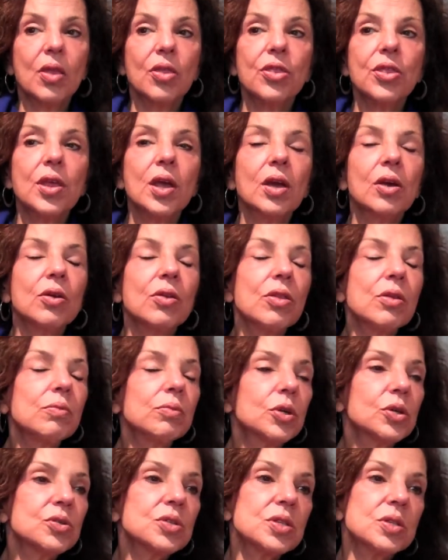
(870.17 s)
They're the
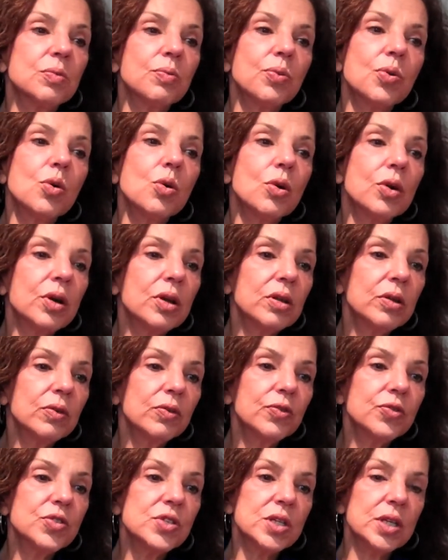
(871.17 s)
most
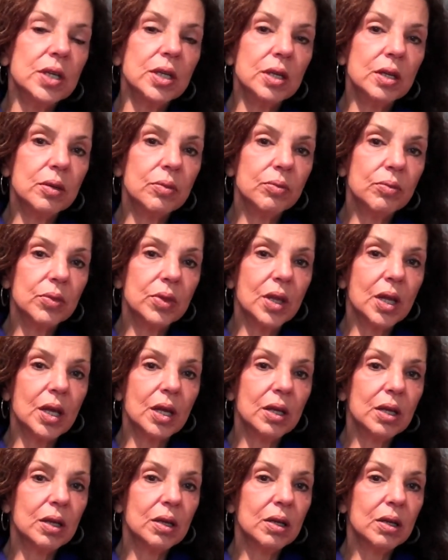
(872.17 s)
supportive team
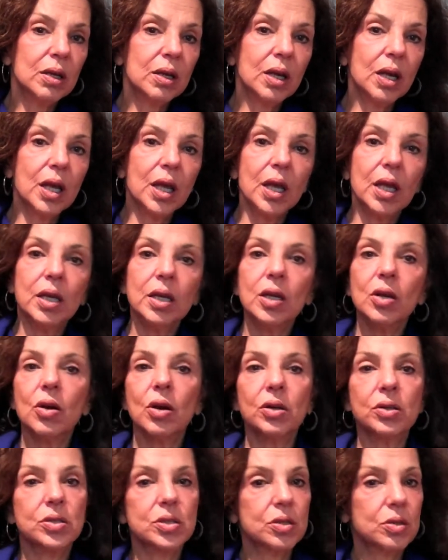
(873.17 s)
that any
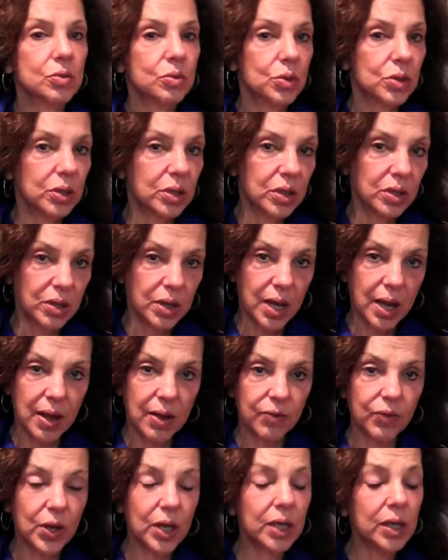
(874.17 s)
artist in the world could have.
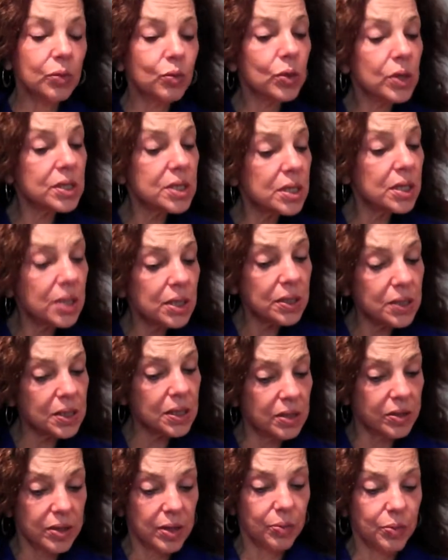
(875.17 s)
And it wasn't easy,
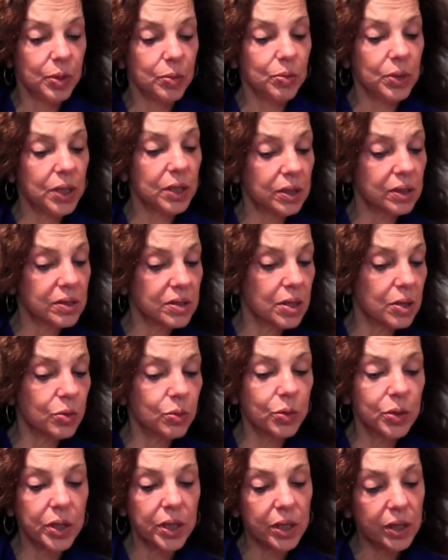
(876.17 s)
Debbie, because there
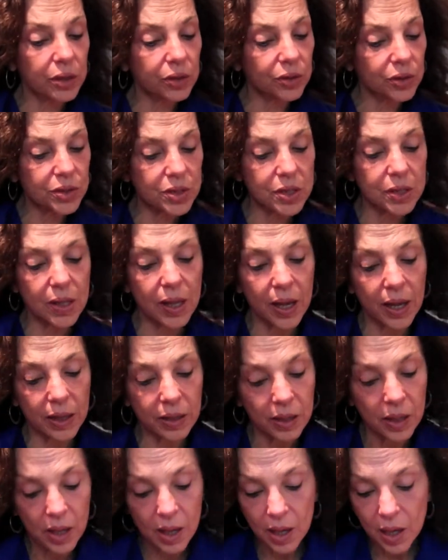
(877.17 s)
were years
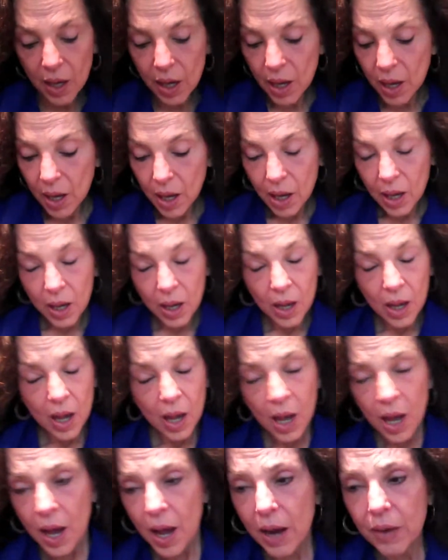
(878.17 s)
that
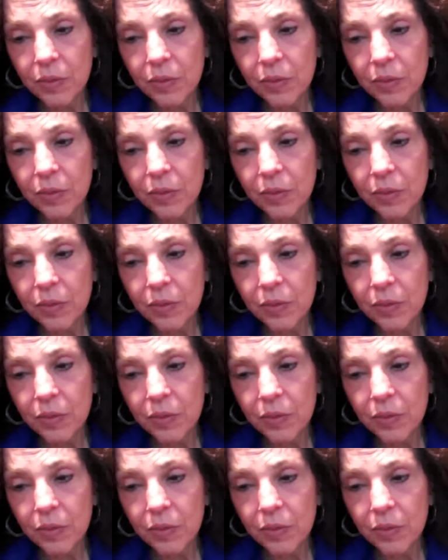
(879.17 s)
I